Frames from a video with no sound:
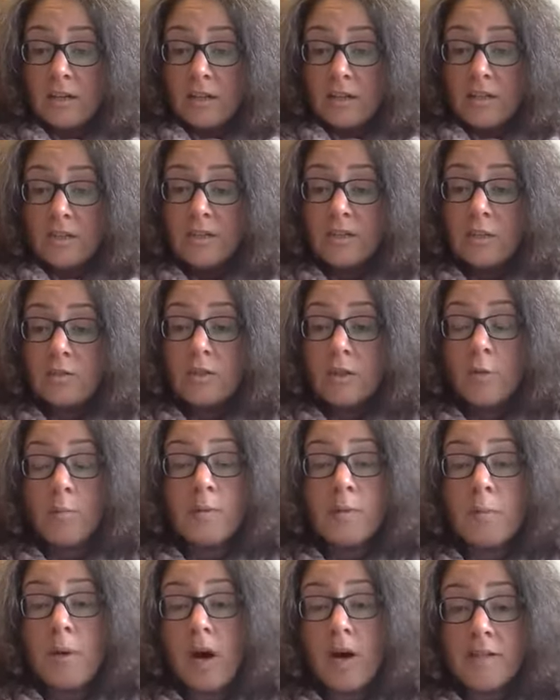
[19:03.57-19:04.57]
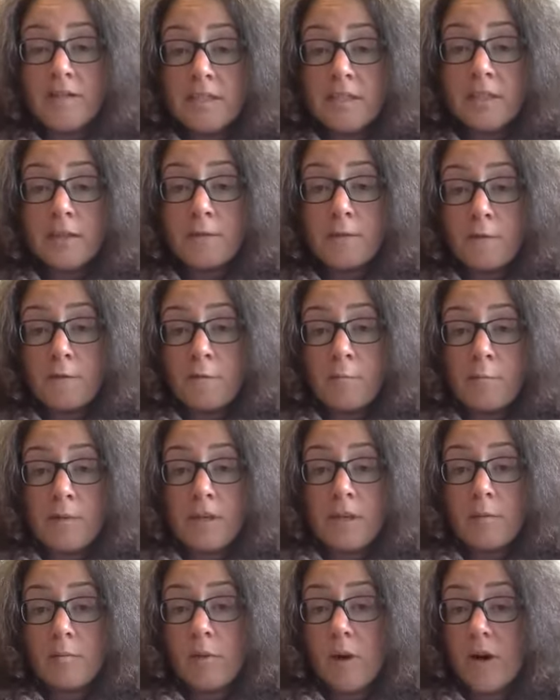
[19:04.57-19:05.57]
So don't be positive if
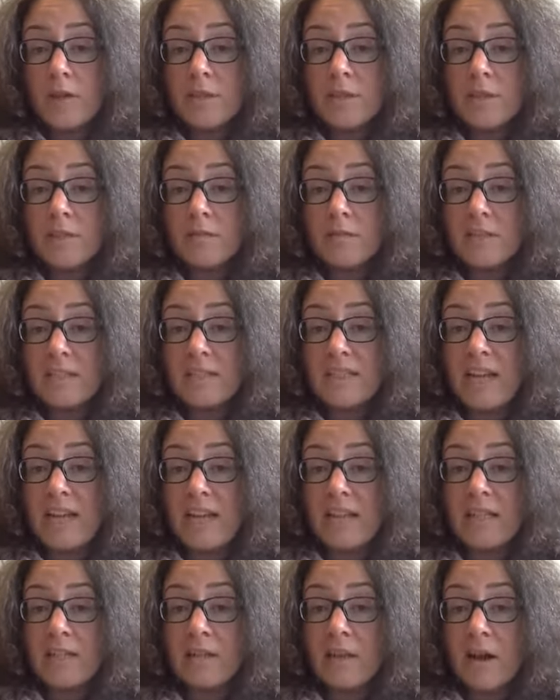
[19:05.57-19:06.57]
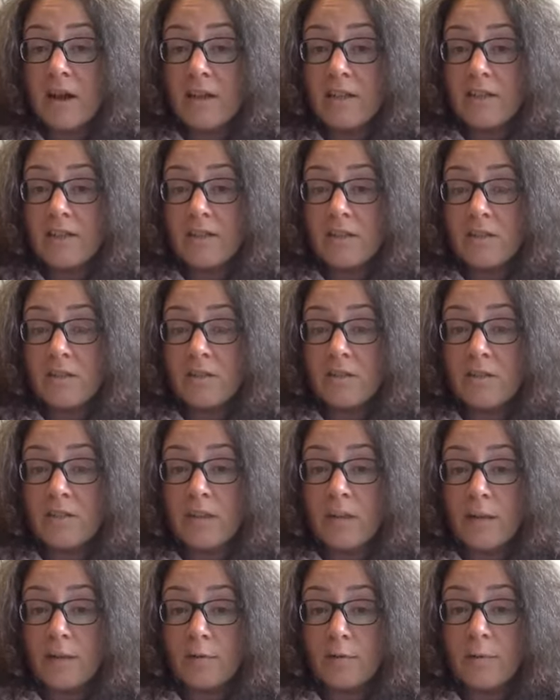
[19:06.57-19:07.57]
being positive is telling lies to
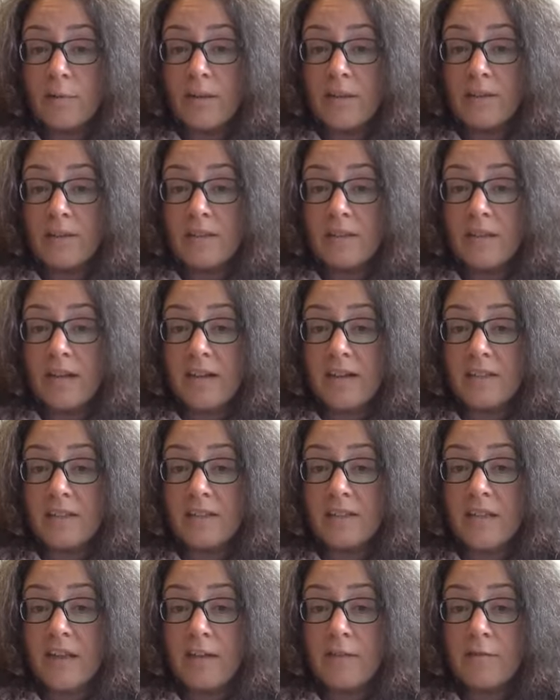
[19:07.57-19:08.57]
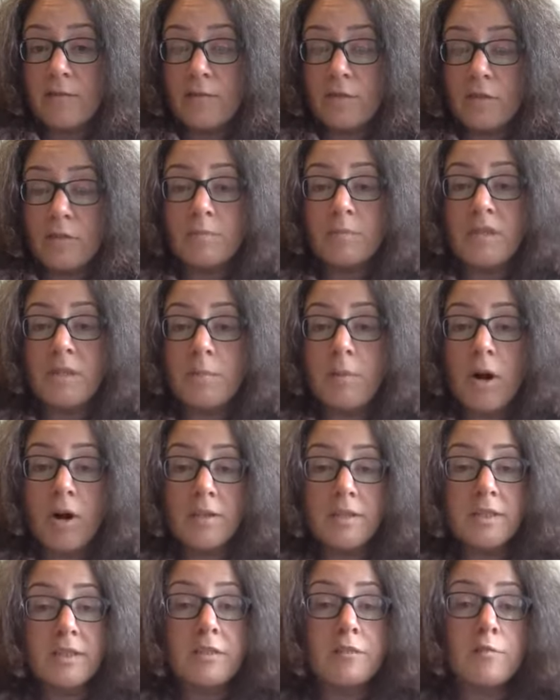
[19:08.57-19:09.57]
yourself about the glass is half full. Be
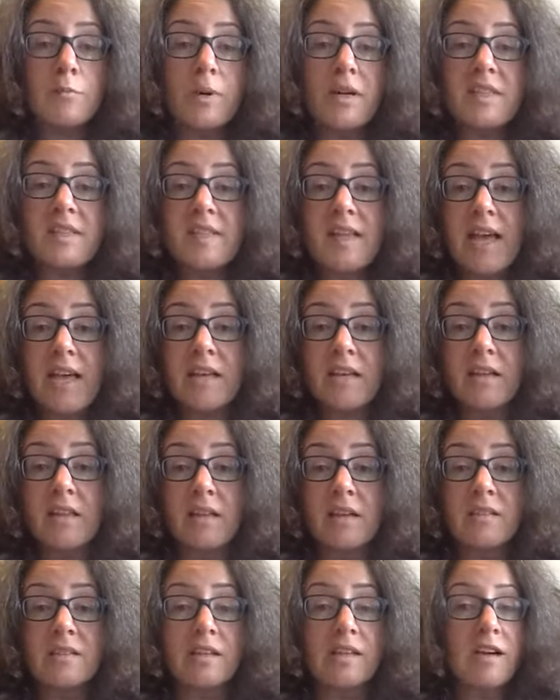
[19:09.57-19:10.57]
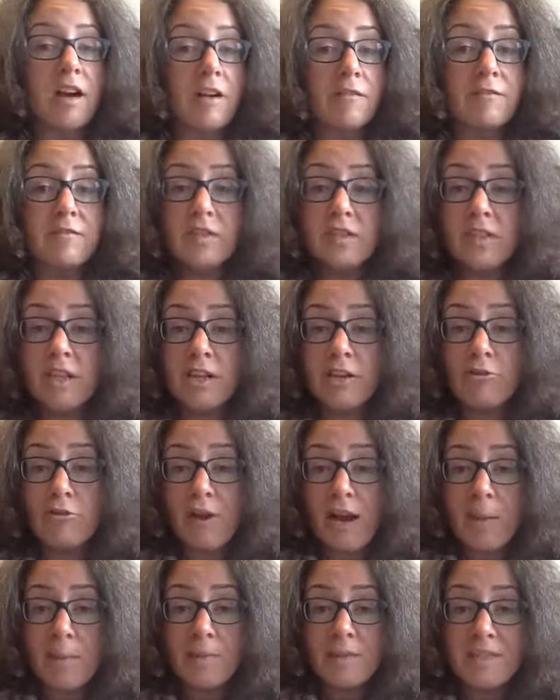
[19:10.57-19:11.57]
positive by saying things like, I feel like
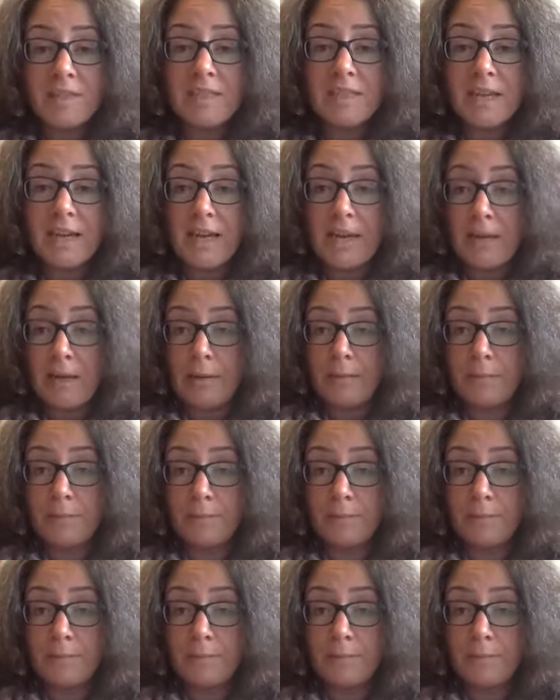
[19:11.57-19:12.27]
crap today.